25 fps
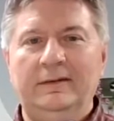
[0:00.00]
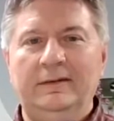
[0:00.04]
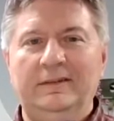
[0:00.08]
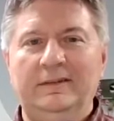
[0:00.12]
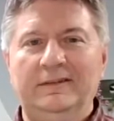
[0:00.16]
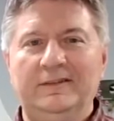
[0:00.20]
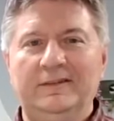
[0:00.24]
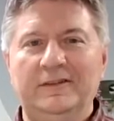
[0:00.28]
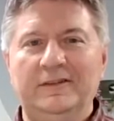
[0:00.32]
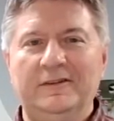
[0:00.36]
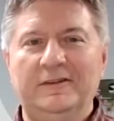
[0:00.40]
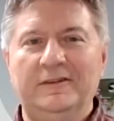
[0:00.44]

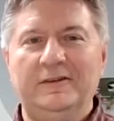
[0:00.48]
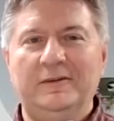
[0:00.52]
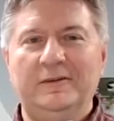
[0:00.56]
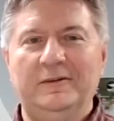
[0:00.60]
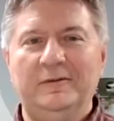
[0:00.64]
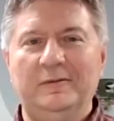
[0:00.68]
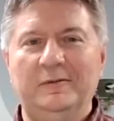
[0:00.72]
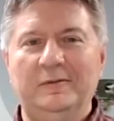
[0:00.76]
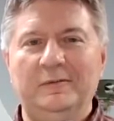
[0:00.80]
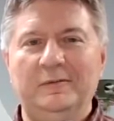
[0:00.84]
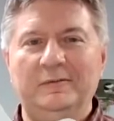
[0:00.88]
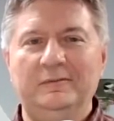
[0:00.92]

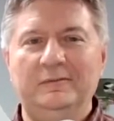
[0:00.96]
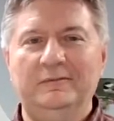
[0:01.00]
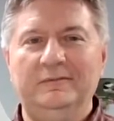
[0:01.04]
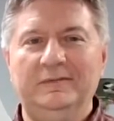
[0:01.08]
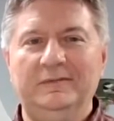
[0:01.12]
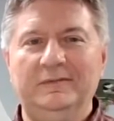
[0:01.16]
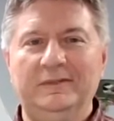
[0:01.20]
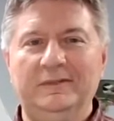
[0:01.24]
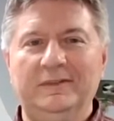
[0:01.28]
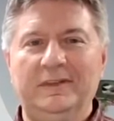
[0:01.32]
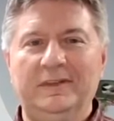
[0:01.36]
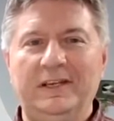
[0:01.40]
So
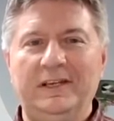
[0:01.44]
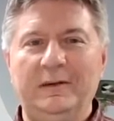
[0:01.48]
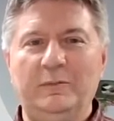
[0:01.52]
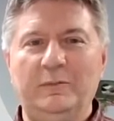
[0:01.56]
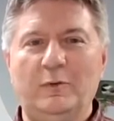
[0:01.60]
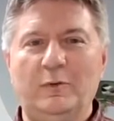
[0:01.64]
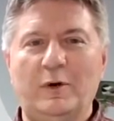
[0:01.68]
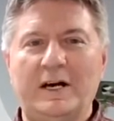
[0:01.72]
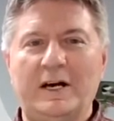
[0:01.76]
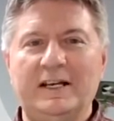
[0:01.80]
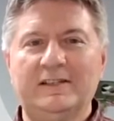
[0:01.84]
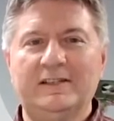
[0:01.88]
keep
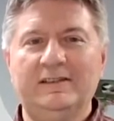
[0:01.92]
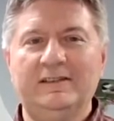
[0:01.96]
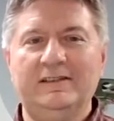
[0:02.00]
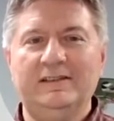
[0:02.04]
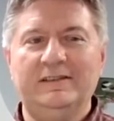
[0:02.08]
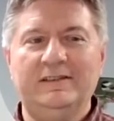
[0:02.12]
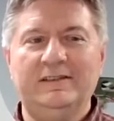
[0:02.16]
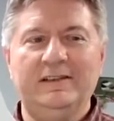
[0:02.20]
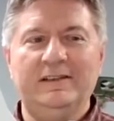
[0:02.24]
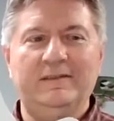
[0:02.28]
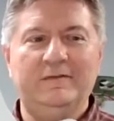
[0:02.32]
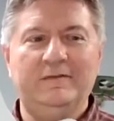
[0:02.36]
watching to
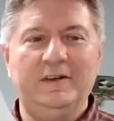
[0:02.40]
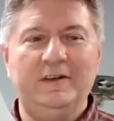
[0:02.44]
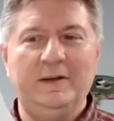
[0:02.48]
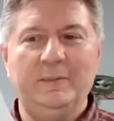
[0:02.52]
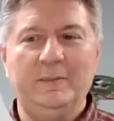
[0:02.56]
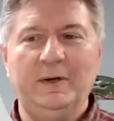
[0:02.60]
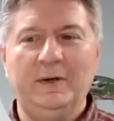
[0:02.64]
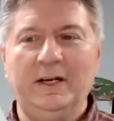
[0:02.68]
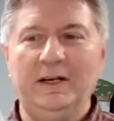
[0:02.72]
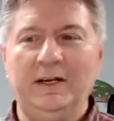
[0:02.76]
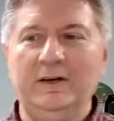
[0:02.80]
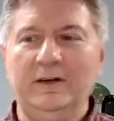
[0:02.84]
see if
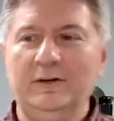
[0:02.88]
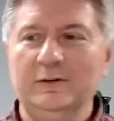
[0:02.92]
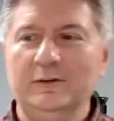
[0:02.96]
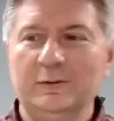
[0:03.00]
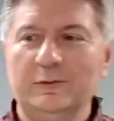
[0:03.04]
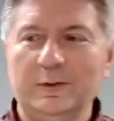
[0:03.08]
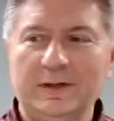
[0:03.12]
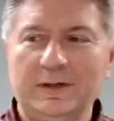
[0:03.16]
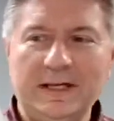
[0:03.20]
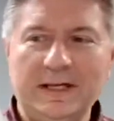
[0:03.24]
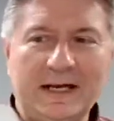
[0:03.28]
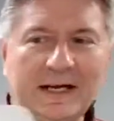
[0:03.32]
anybody knows
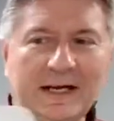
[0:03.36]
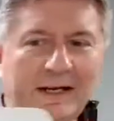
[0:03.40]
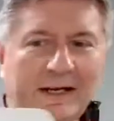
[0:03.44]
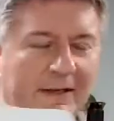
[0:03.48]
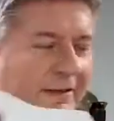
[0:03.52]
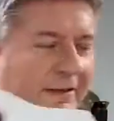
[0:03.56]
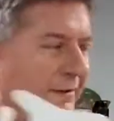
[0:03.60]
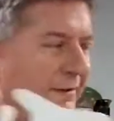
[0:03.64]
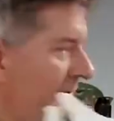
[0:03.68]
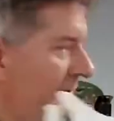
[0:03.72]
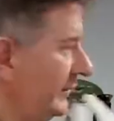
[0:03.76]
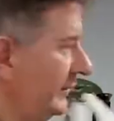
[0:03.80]
what that
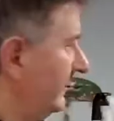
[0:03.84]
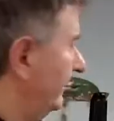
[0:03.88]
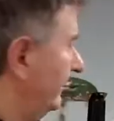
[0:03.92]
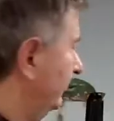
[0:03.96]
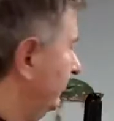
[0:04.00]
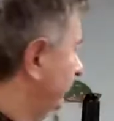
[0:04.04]
is.